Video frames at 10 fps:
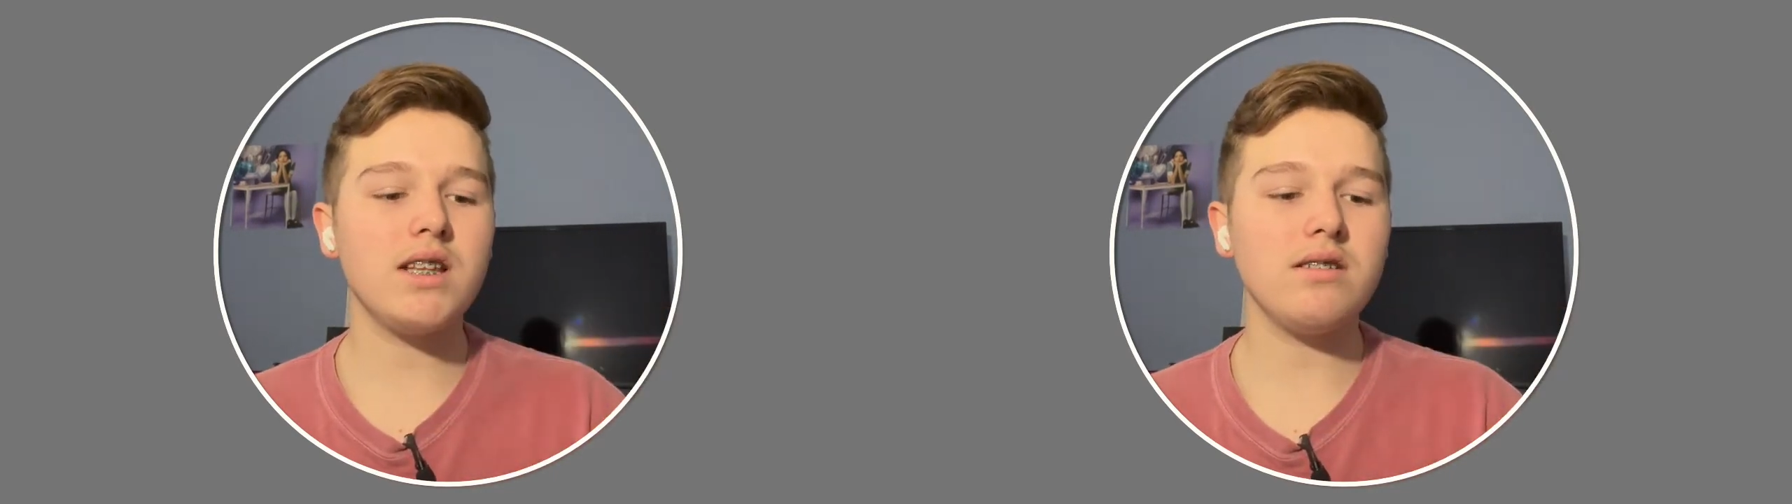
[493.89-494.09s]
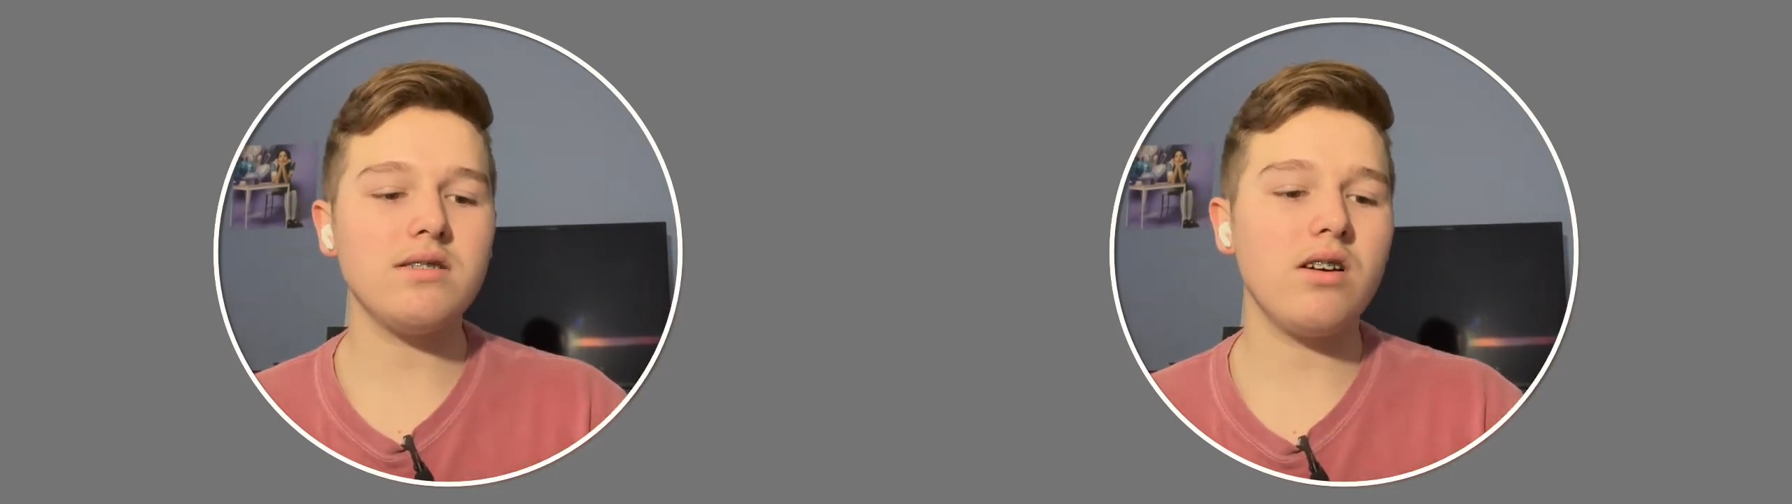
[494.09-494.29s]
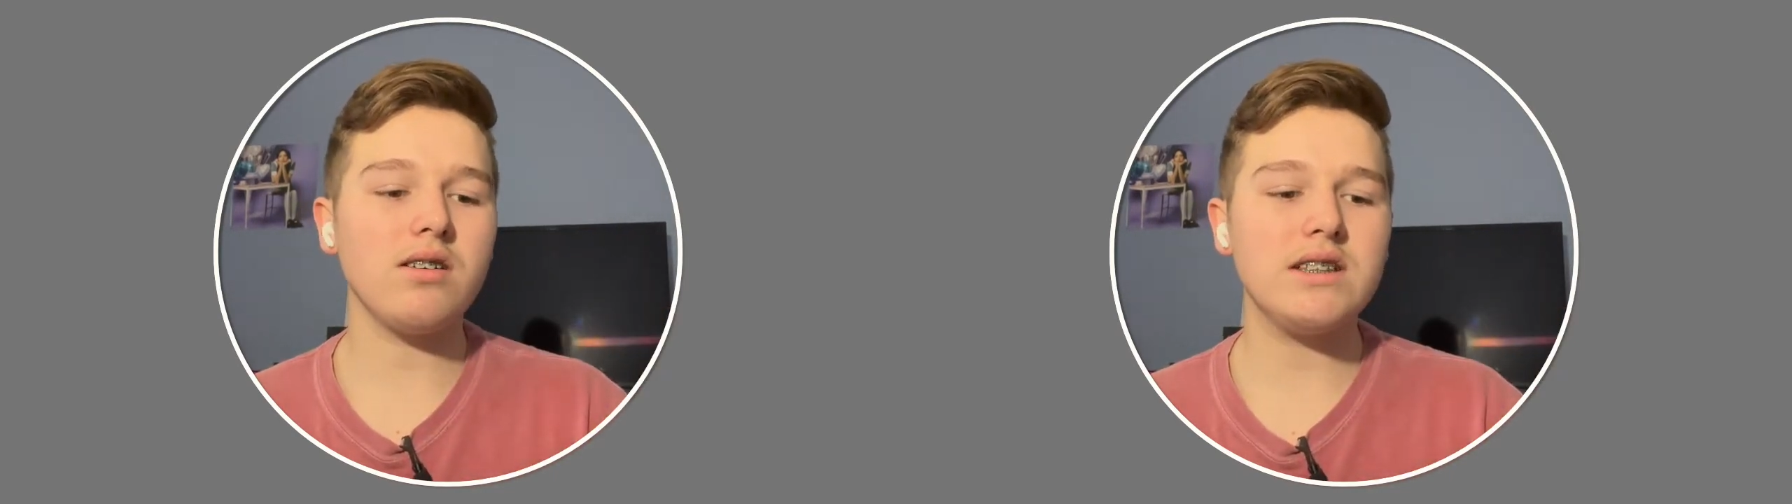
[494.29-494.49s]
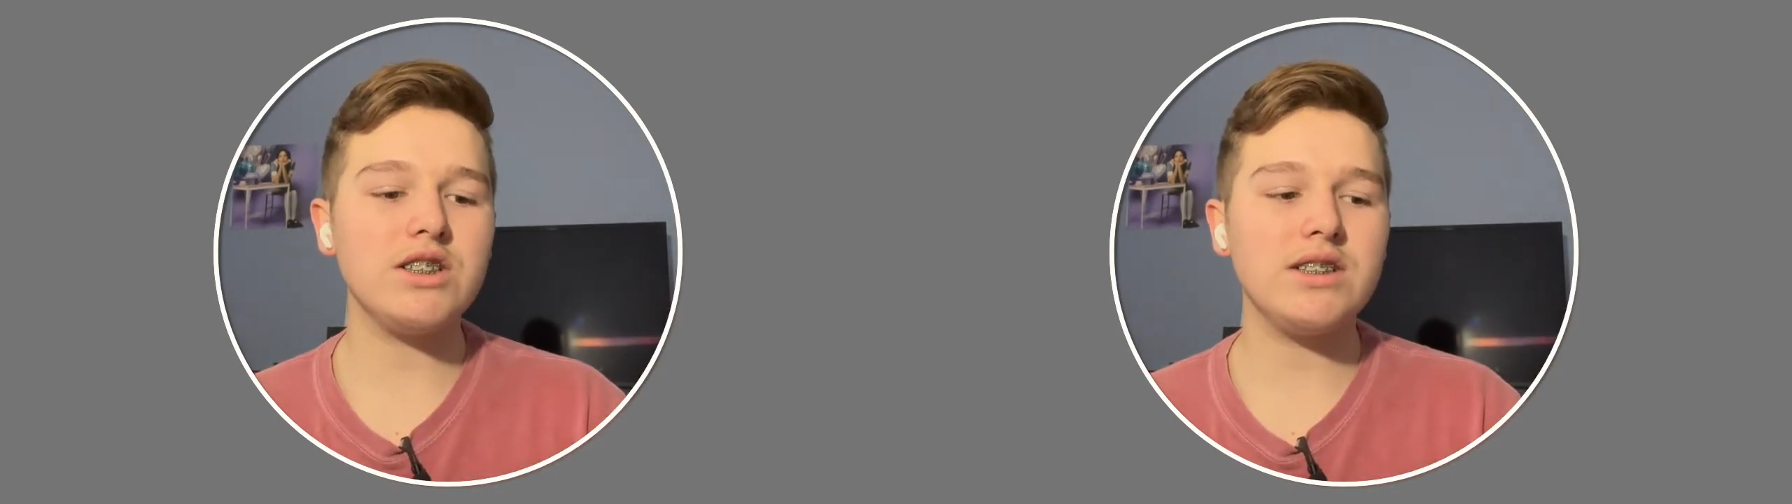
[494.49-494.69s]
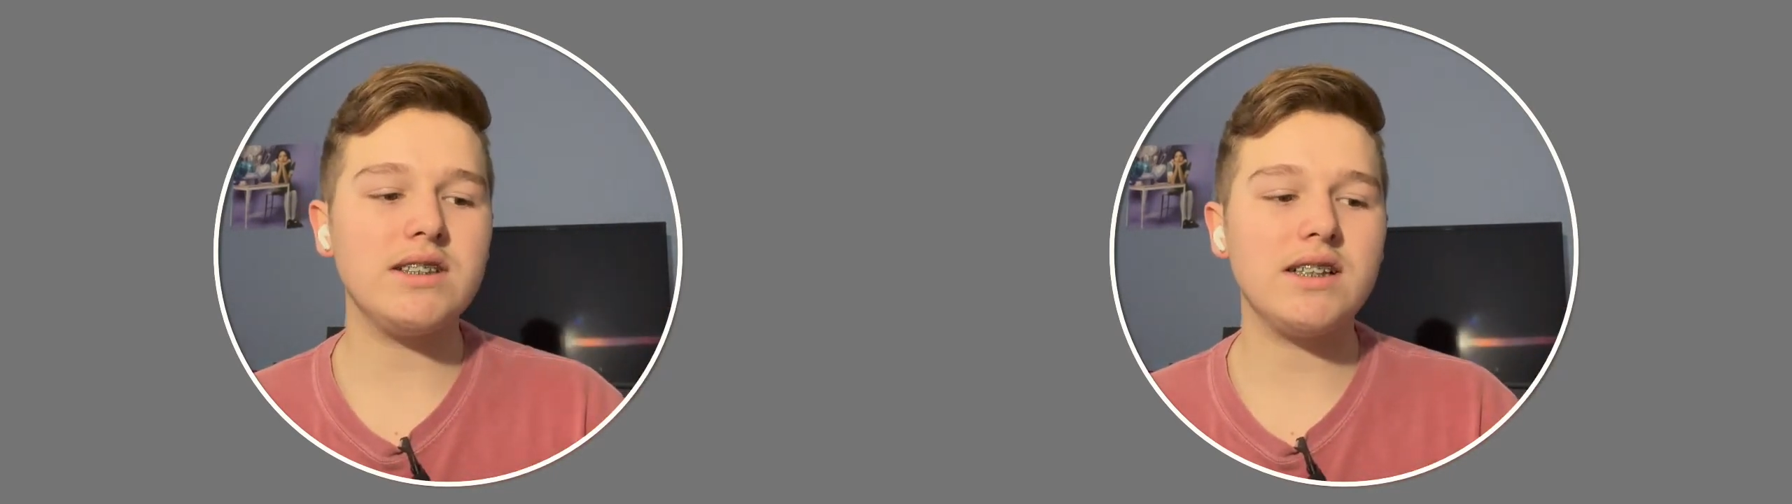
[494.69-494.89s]
songs that
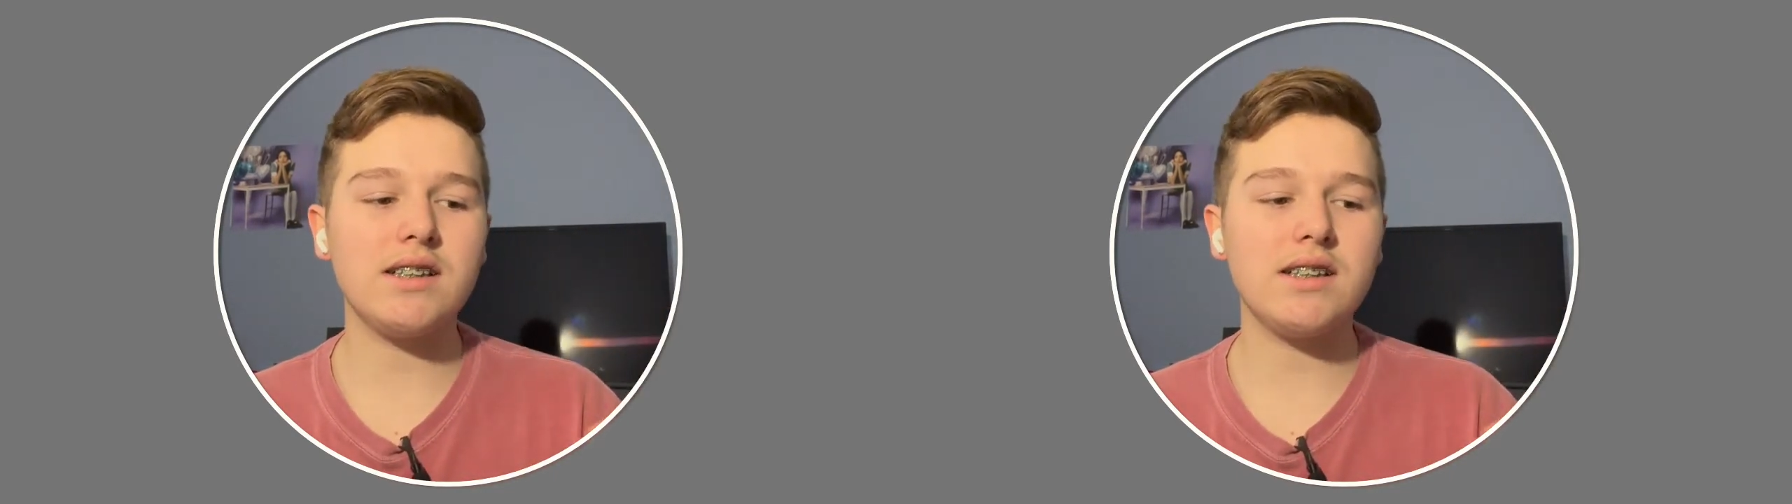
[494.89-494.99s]
she sings.